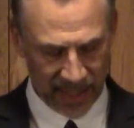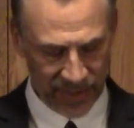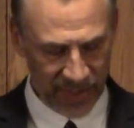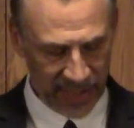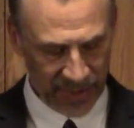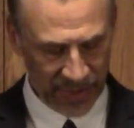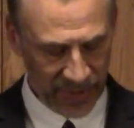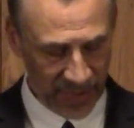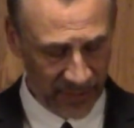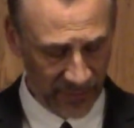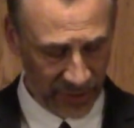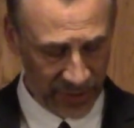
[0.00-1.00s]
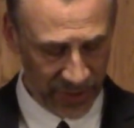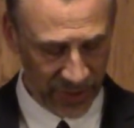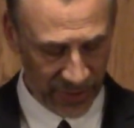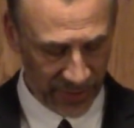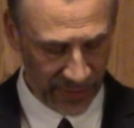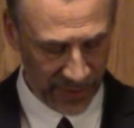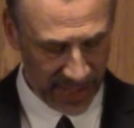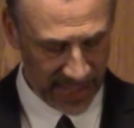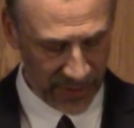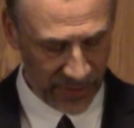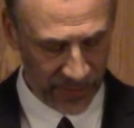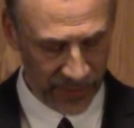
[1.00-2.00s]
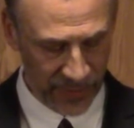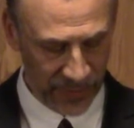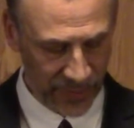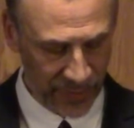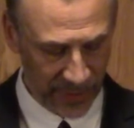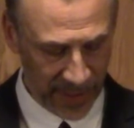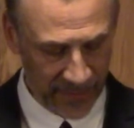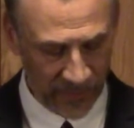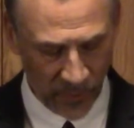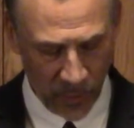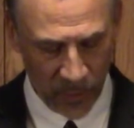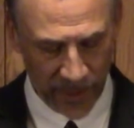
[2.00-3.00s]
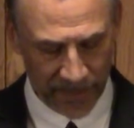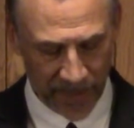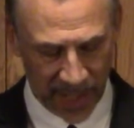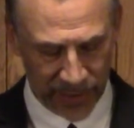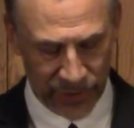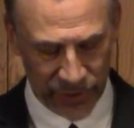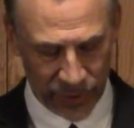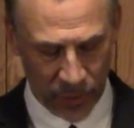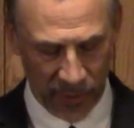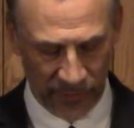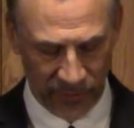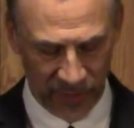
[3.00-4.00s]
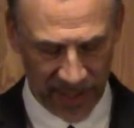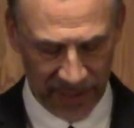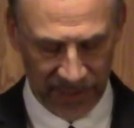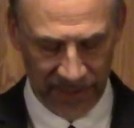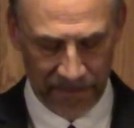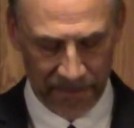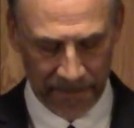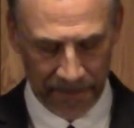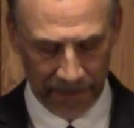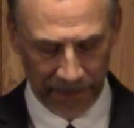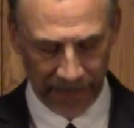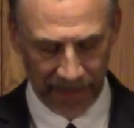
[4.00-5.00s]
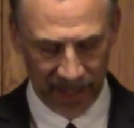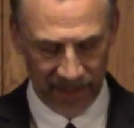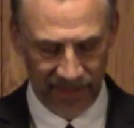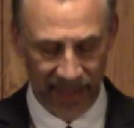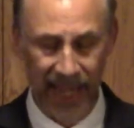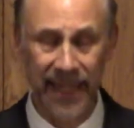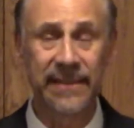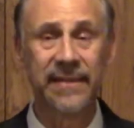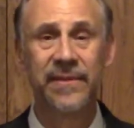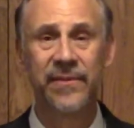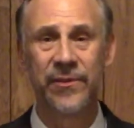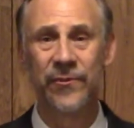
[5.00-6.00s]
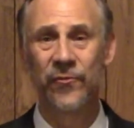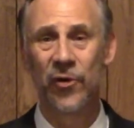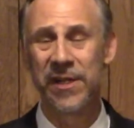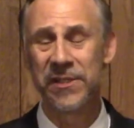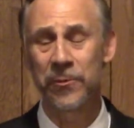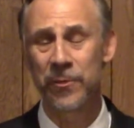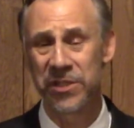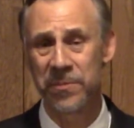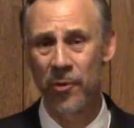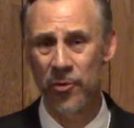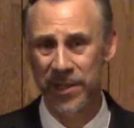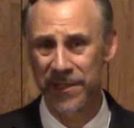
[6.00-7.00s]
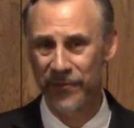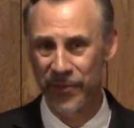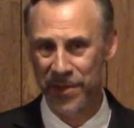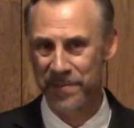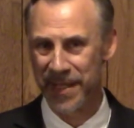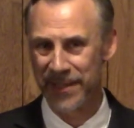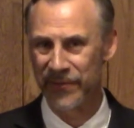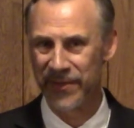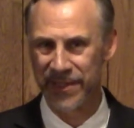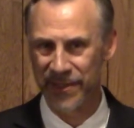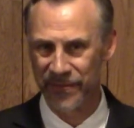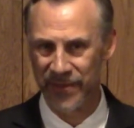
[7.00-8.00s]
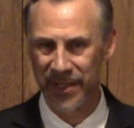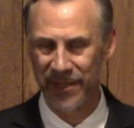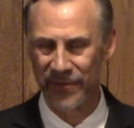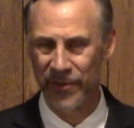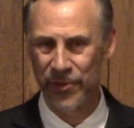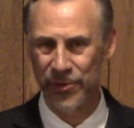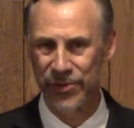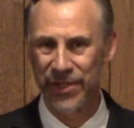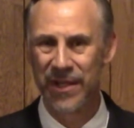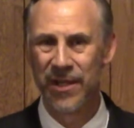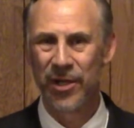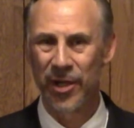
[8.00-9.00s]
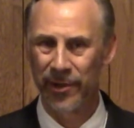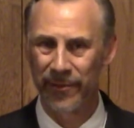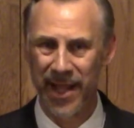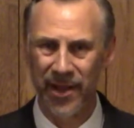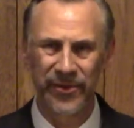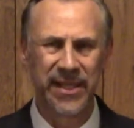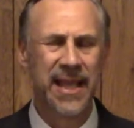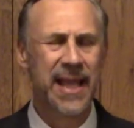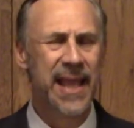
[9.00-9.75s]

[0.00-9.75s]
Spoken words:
Jesus in verses 30 through 34 underscore for us that the voice was spoken for the benefit of those around.